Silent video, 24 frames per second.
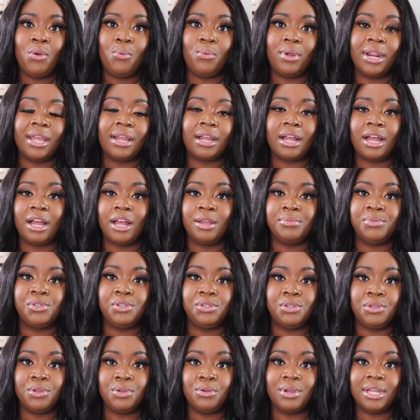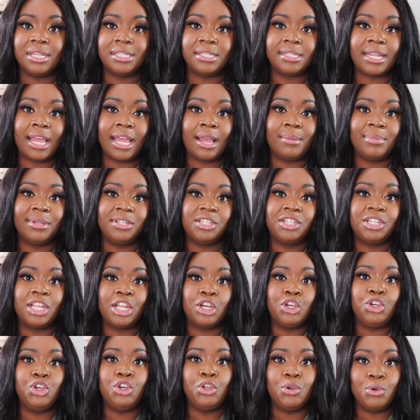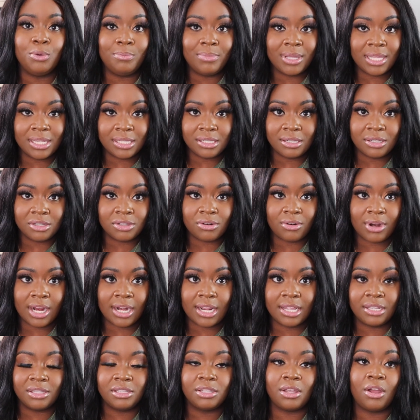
when it comes to establishing new business credit.